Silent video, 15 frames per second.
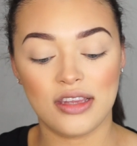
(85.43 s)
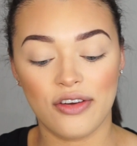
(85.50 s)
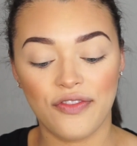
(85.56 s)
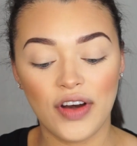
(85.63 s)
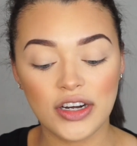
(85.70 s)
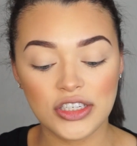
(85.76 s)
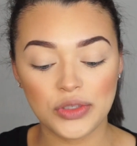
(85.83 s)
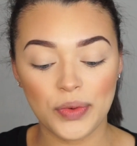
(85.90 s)
So
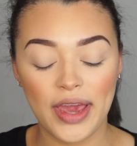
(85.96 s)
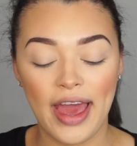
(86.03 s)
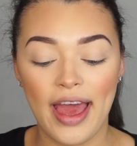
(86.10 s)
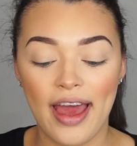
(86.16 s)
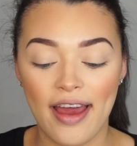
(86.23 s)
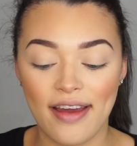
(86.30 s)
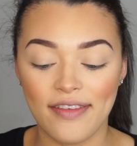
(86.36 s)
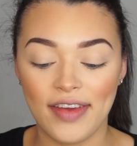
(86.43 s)
first we
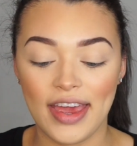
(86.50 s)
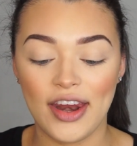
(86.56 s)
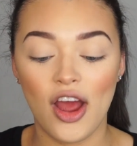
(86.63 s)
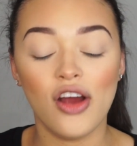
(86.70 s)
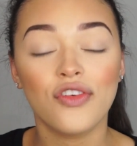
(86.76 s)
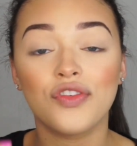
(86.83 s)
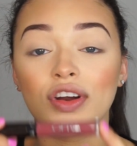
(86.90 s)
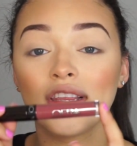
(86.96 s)
have an
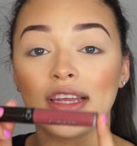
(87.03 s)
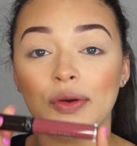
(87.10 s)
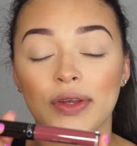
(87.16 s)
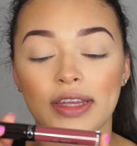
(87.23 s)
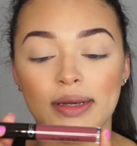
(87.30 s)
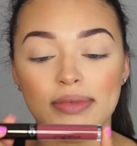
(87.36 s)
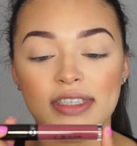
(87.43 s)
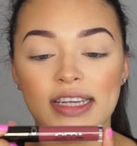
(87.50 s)
Ofra liquid
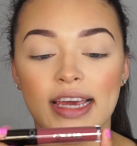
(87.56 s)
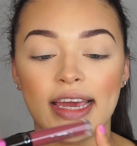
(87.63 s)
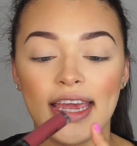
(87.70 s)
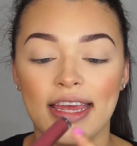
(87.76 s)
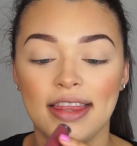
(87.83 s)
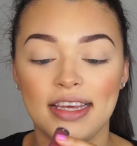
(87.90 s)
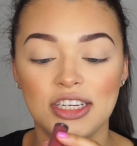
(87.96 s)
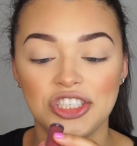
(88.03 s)
lipstick
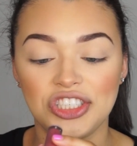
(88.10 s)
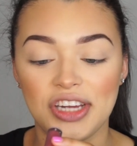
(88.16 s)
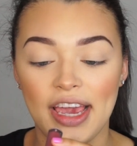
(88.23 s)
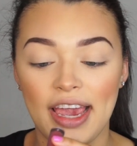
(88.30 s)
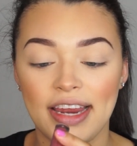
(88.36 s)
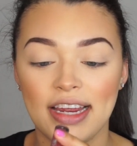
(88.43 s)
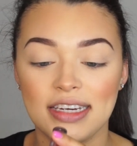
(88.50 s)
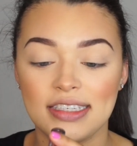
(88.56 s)
in the
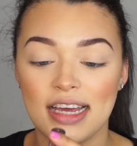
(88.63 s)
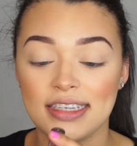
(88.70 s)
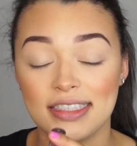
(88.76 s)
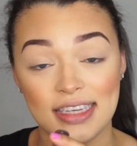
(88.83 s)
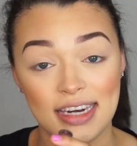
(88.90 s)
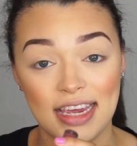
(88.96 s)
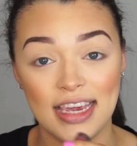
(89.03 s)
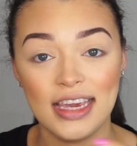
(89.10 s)
shade
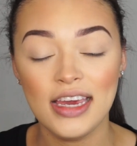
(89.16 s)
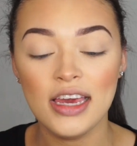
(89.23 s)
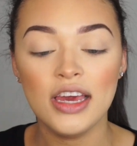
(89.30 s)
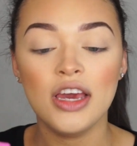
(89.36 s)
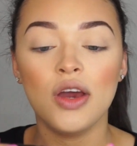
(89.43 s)
Tuscany,